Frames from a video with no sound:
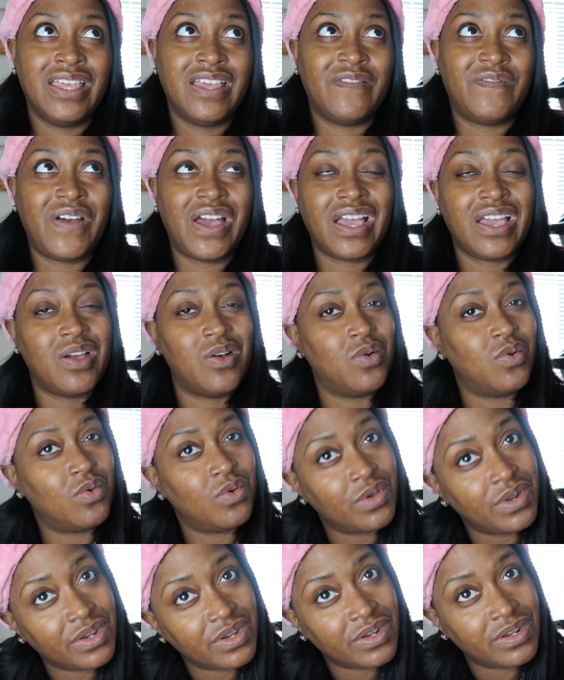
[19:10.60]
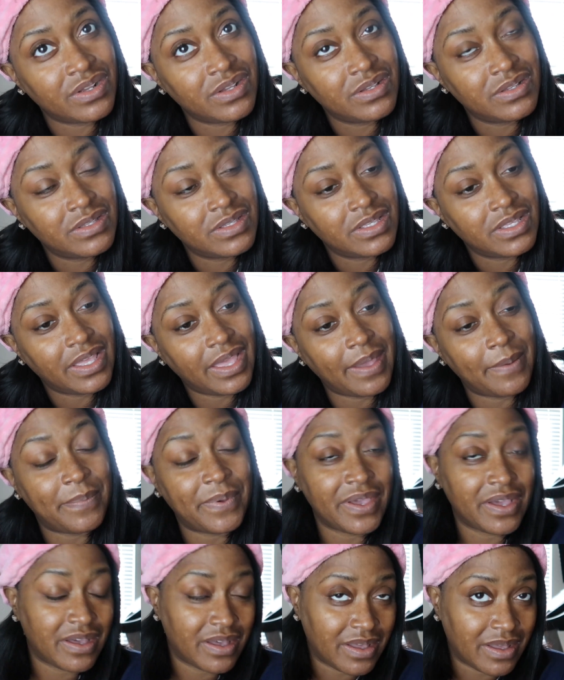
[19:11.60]
if I can order and
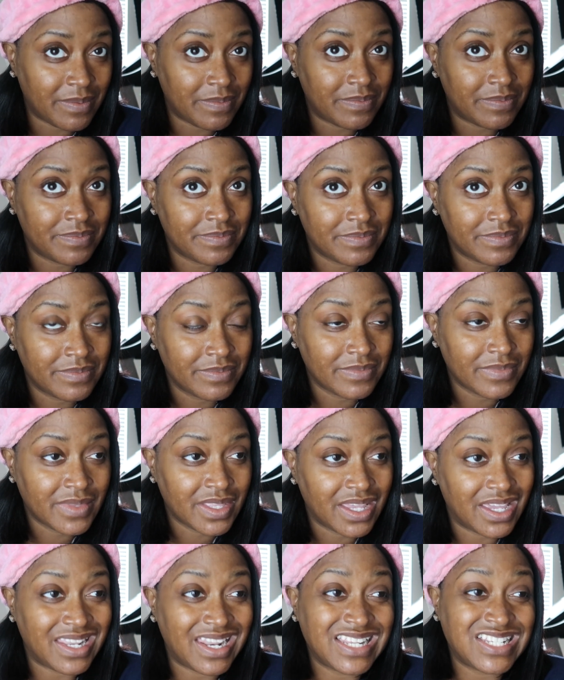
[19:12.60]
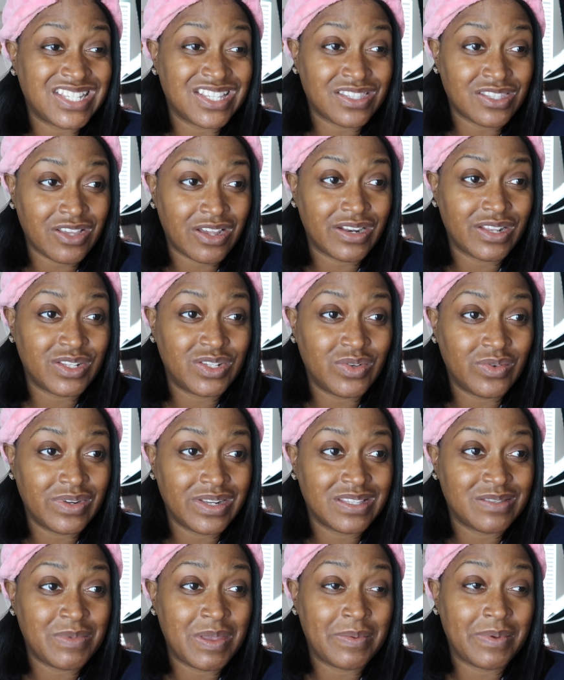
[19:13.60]
pick up, and I just started doing
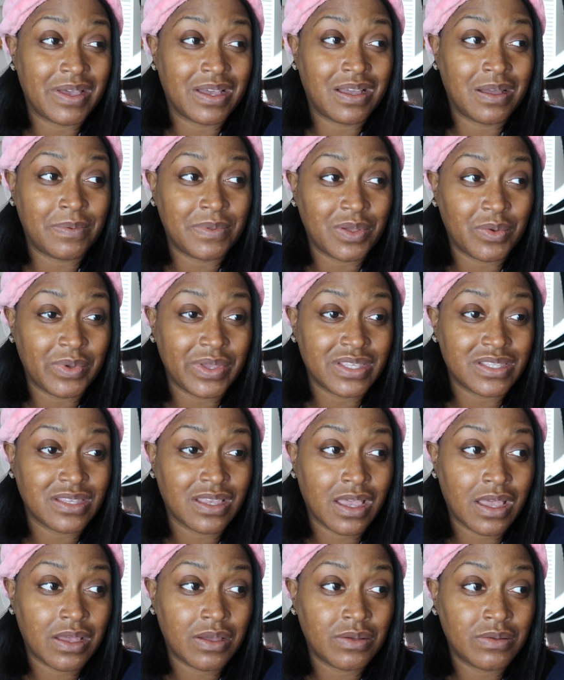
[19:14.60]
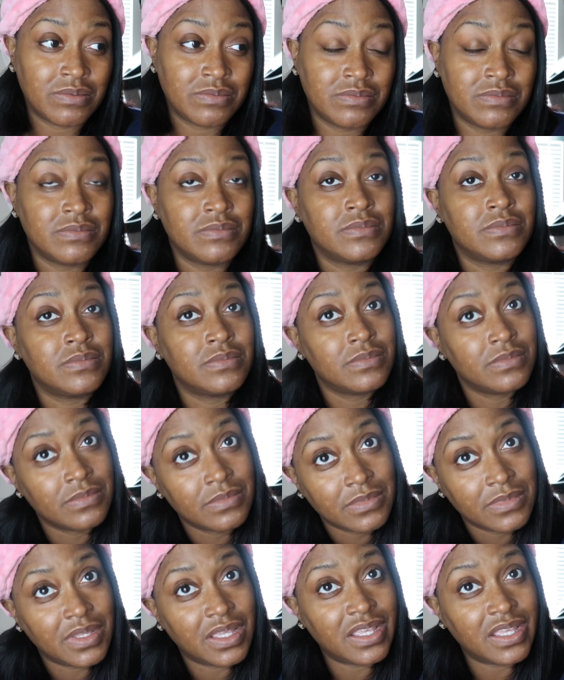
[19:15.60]
this maybe a couple of weeks ago,
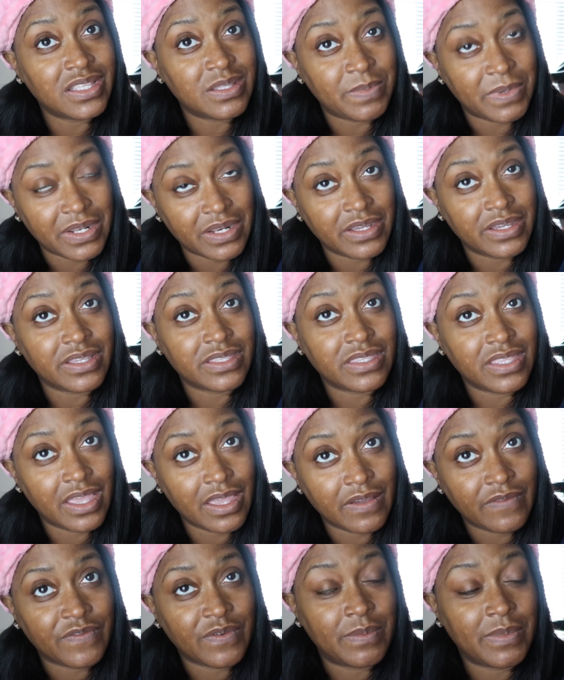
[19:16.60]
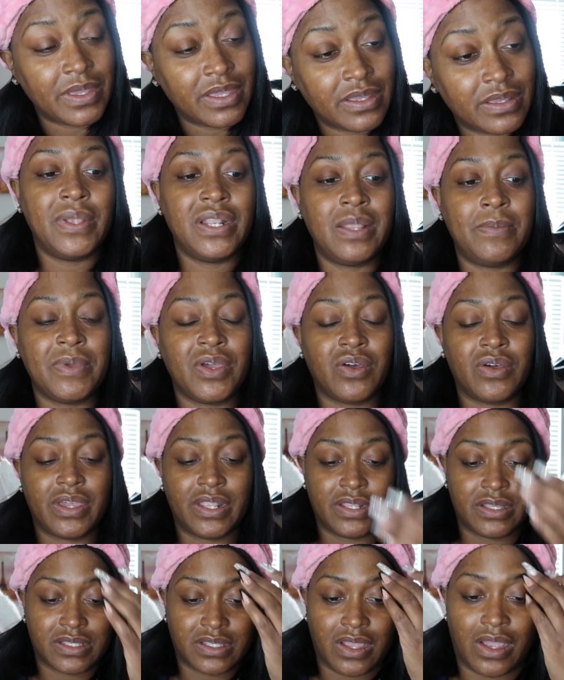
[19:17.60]
it's been a good thing for me. But let me go
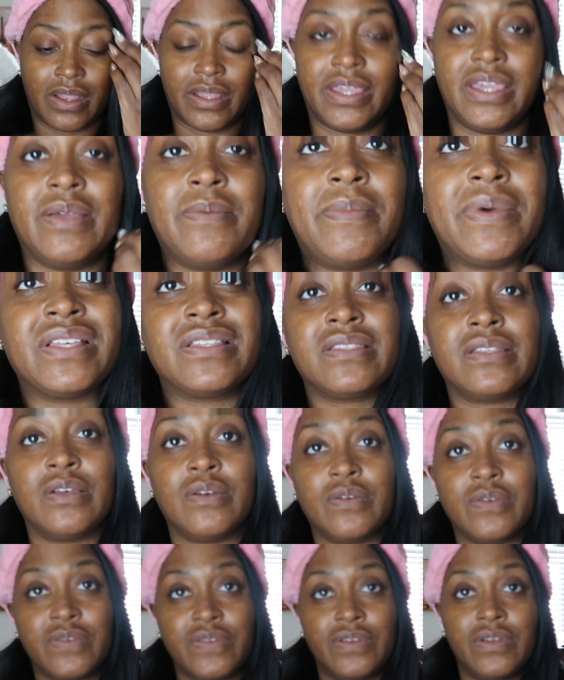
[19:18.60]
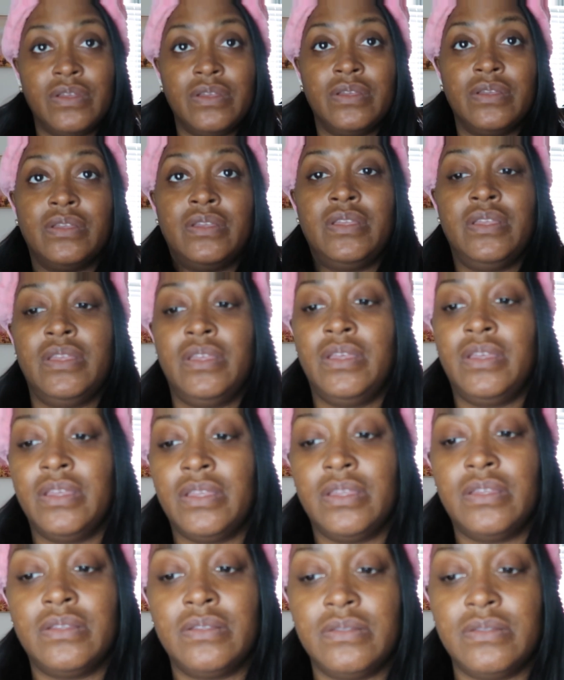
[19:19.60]
ahead and start getting myself,
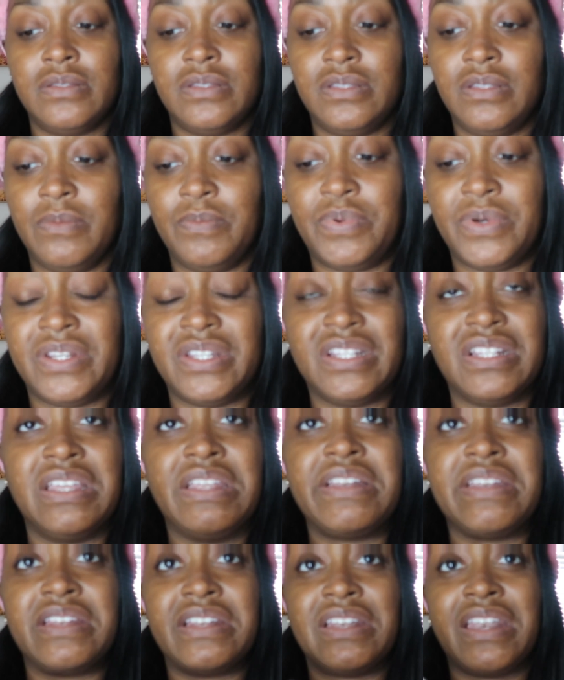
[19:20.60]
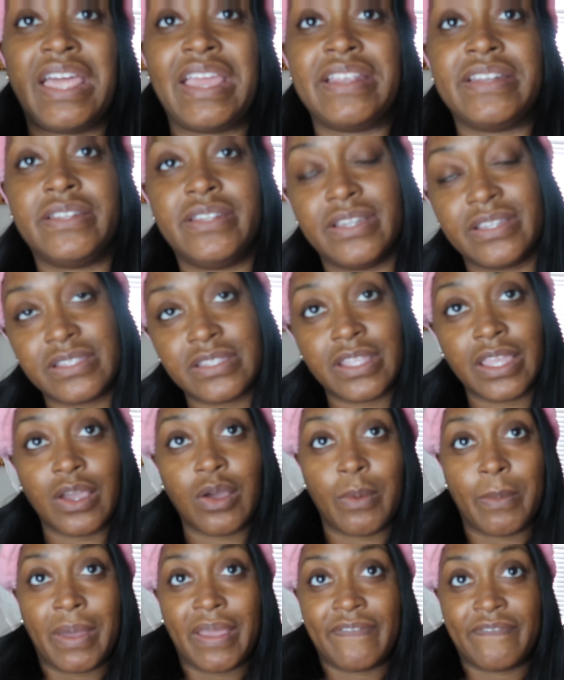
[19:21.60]
putting a look, light dusting
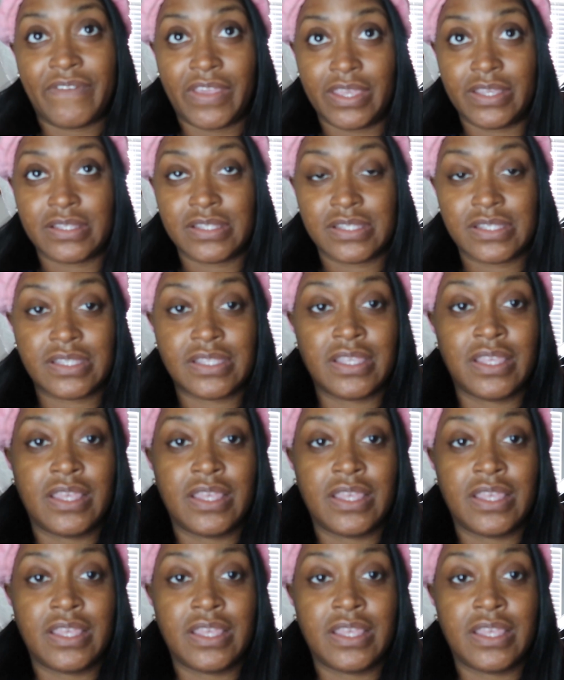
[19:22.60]
on my face,